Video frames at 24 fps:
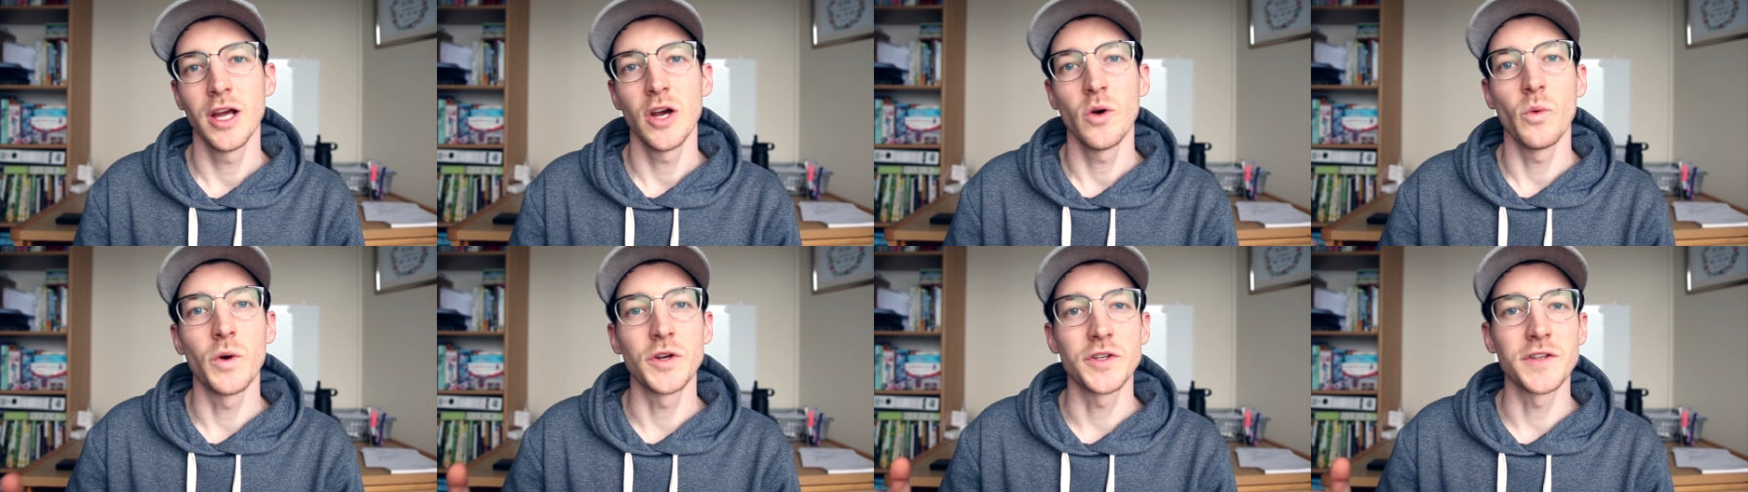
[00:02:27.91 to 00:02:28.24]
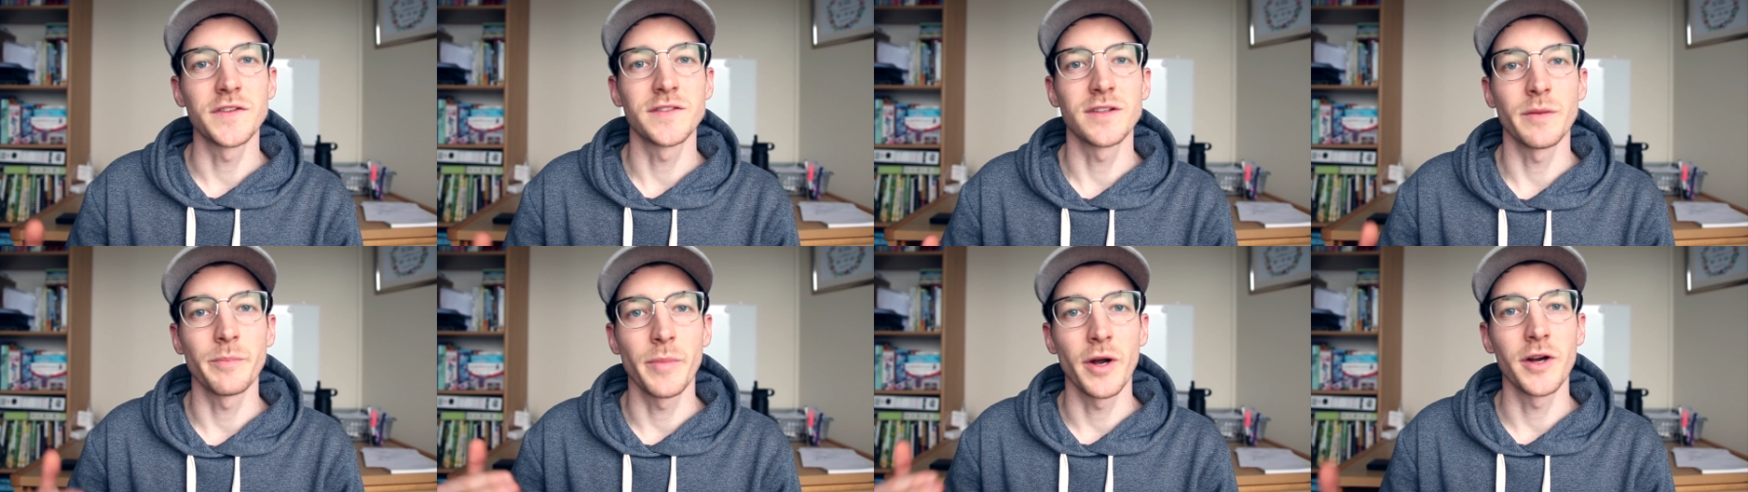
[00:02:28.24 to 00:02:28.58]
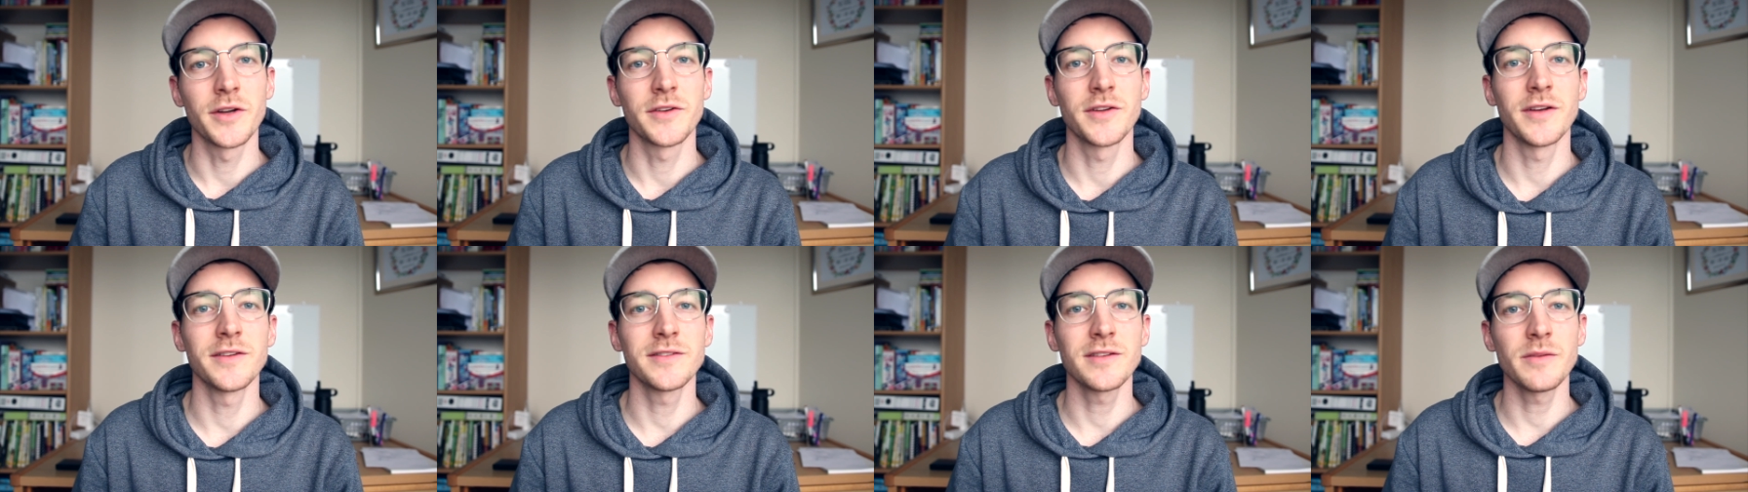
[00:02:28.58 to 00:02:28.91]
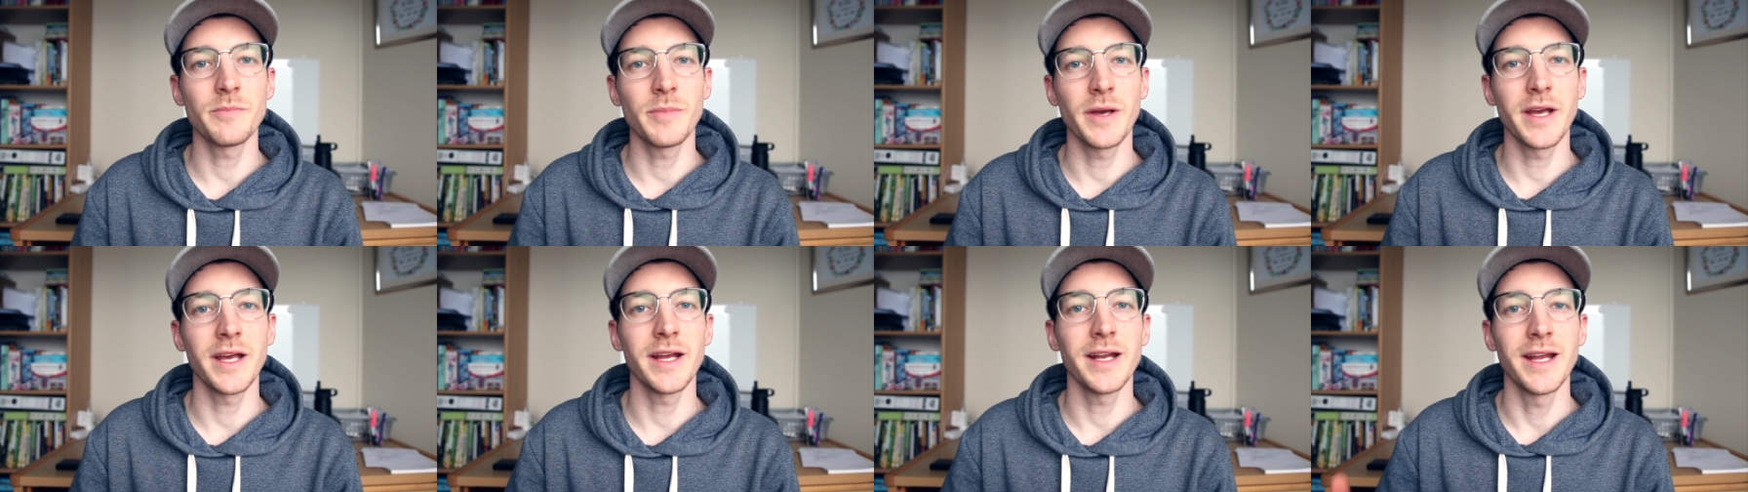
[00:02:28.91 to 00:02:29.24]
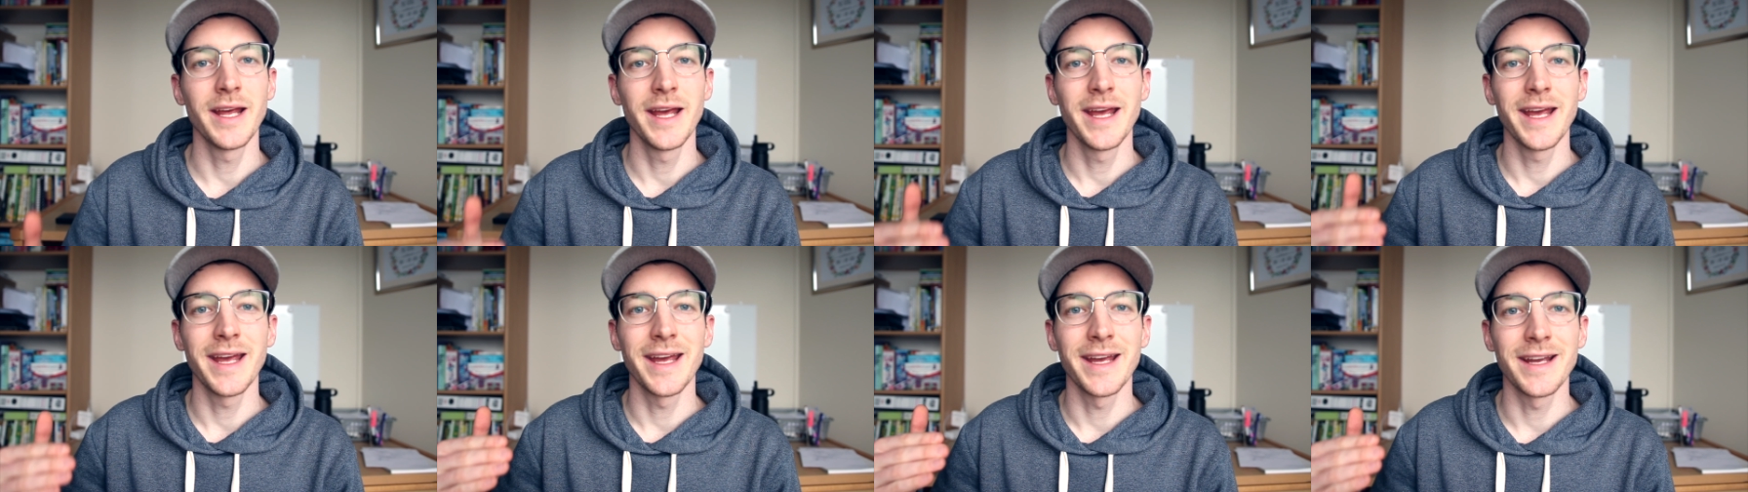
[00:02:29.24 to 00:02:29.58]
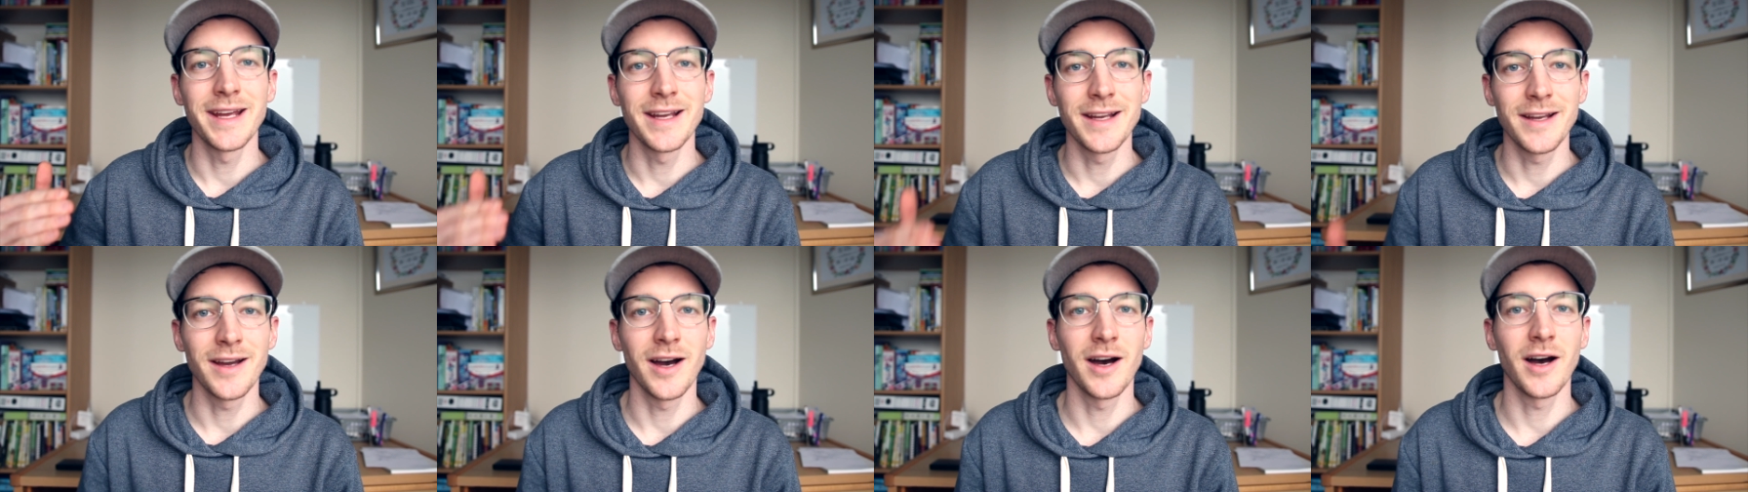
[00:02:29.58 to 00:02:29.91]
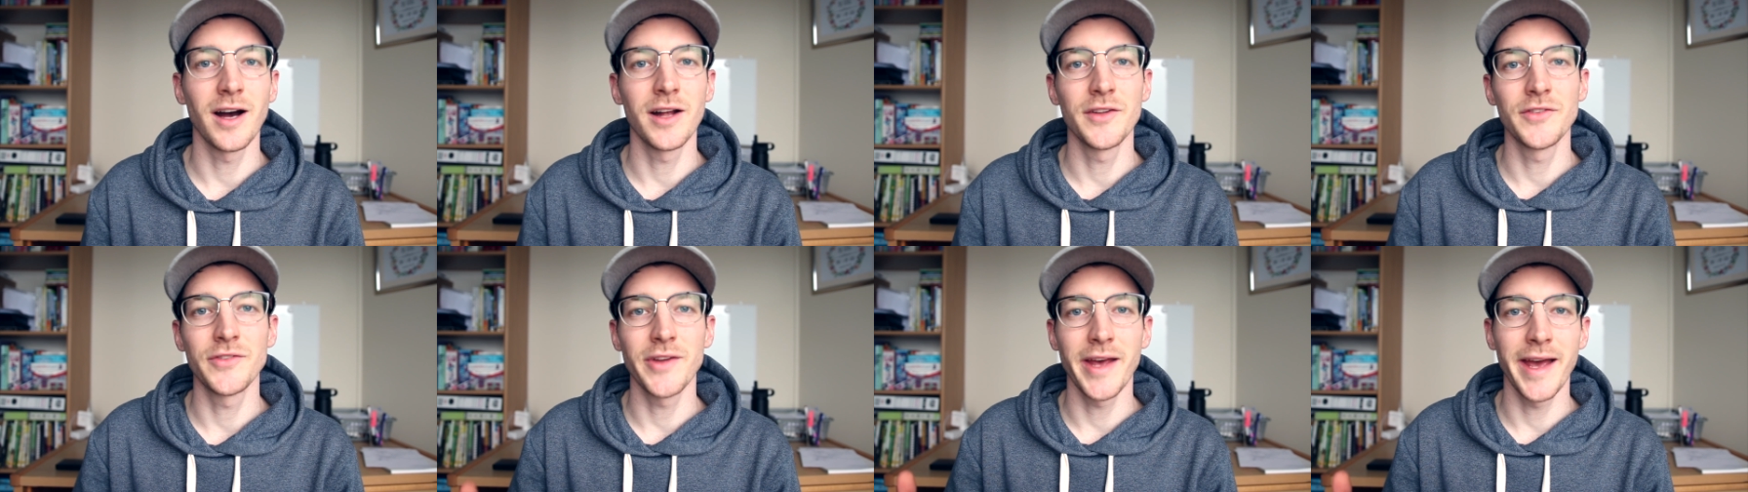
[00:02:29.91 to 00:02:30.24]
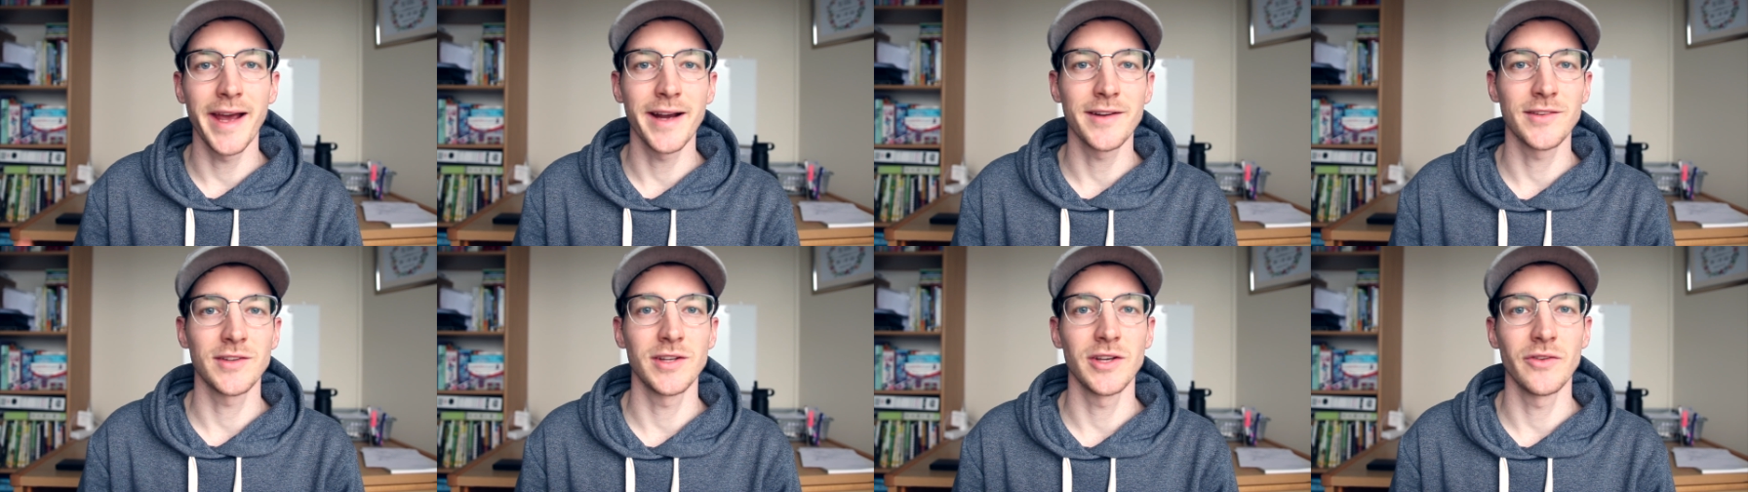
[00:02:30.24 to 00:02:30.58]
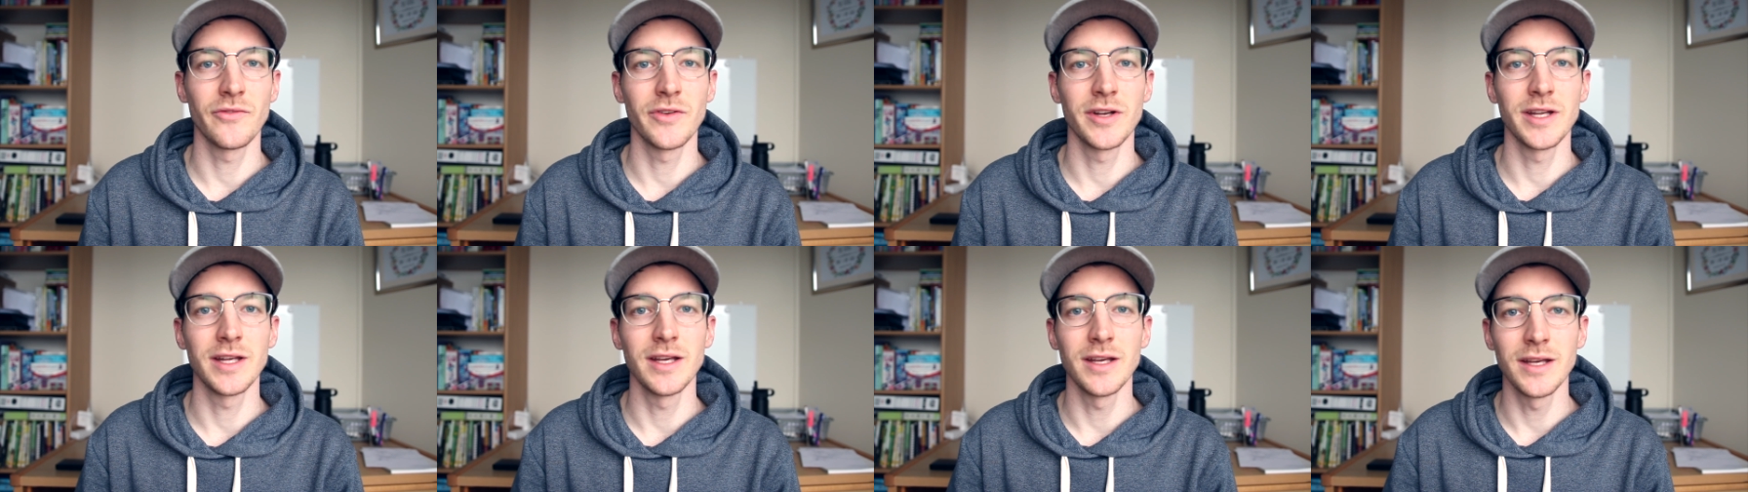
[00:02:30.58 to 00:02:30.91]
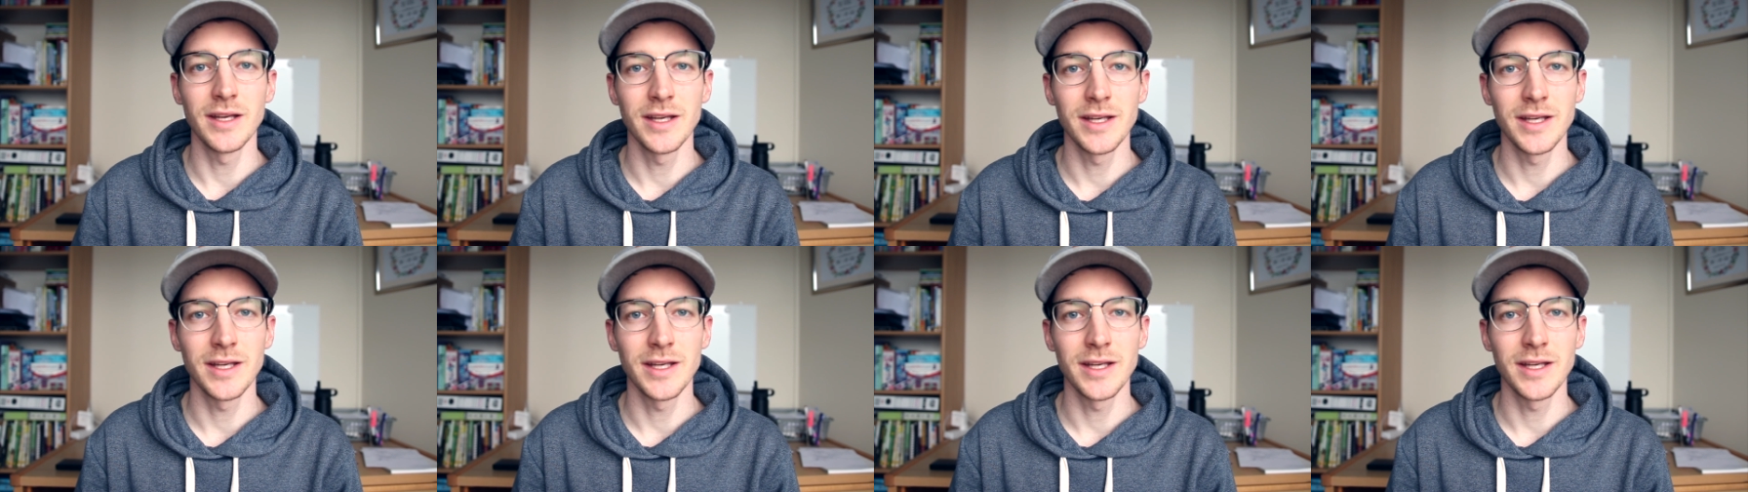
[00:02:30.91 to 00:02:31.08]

which is to participate in God's activity